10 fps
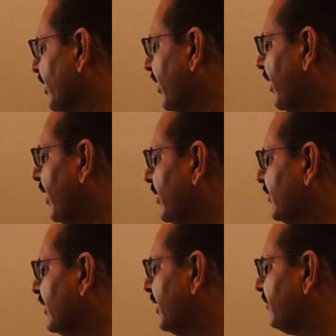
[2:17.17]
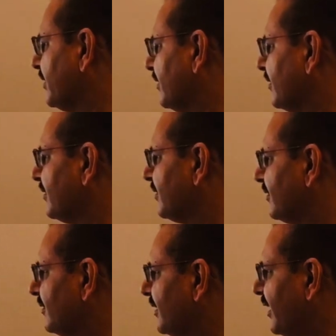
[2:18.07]
and clavicle
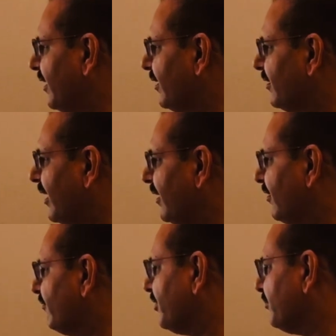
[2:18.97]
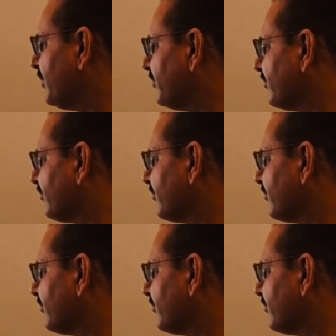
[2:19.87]
and head of humerus.